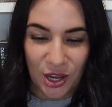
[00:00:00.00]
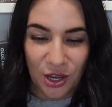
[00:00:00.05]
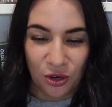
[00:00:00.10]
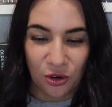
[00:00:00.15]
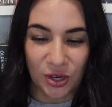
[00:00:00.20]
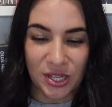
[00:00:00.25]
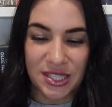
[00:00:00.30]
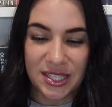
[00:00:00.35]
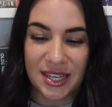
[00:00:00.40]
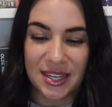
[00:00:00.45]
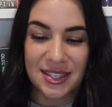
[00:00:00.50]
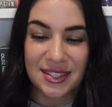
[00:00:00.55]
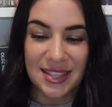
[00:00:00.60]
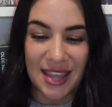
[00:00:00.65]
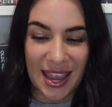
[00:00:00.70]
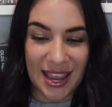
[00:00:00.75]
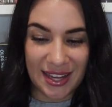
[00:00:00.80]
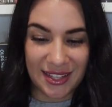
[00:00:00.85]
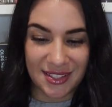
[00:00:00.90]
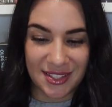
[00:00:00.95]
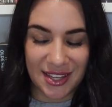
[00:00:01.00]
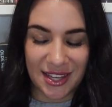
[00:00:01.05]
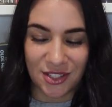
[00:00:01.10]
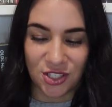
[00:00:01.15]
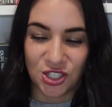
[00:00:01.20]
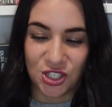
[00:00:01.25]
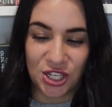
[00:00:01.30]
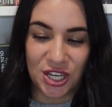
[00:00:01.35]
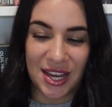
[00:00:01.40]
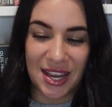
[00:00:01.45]
Chrissy is 8 and
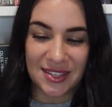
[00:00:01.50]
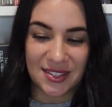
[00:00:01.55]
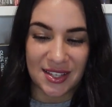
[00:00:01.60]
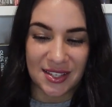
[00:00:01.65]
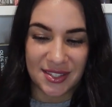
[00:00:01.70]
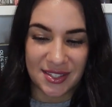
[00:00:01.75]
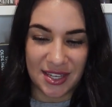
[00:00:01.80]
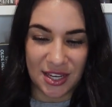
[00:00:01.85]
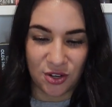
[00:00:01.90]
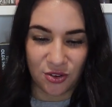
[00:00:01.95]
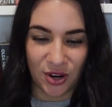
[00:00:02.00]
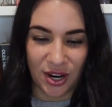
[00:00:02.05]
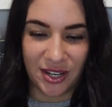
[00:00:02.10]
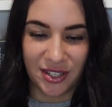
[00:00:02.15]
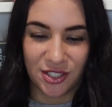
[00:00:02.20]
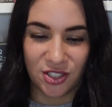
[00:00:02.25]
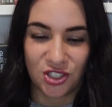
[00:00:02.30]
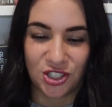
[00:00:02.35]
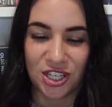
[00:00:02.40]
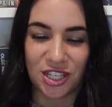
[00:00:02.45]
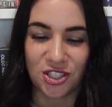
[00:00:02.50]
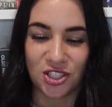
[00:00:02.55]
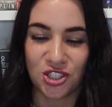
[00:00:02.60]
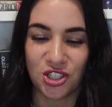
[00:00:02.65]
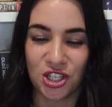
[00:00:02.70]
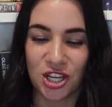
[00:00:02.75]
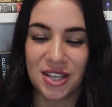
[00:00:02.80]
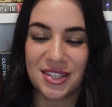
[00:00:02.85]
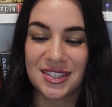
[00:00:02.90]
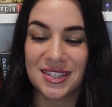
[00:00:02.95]
she has a secret. She has
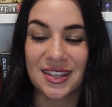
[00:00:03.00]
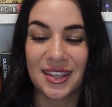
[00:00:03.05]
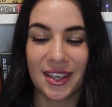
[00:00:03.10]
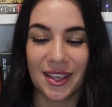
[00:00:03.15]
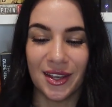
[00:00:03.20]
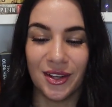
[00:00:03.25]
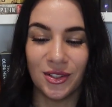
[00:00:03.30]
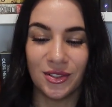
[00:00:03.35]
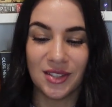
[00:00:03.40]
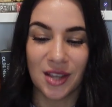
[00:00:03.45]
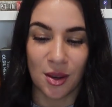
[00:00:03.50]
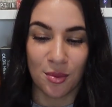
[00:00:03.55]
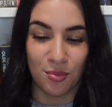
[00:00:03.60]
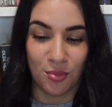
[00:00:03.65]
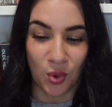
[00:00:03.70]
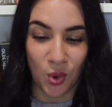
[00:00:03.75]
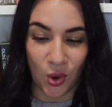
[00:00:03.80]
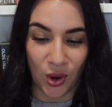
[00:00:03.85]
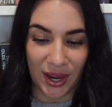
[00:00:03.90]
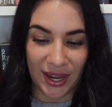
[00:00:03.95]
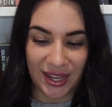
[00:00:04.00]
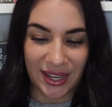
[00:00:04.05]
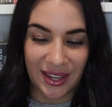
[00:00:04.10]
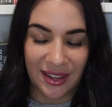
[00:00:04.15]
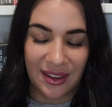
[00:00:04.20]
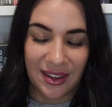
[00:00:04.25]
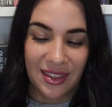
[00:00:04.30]
just killed a boy.